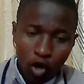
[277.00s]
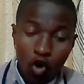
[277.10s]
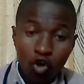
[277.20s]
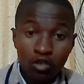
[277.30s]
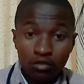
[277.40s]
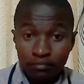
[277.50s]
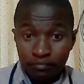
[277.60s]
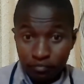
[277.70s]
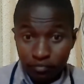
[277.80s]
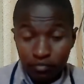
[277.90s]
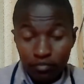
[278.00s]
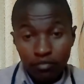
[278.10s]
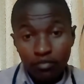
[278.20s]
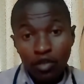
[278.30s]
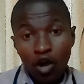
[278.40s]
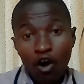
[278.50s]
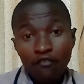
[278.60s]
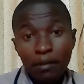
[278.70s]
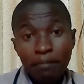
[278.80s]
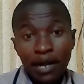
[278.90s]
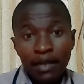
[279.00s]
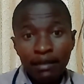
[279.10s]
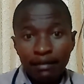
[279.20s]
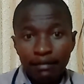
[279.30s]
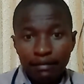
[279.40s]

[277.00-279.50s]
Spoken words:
or of the brain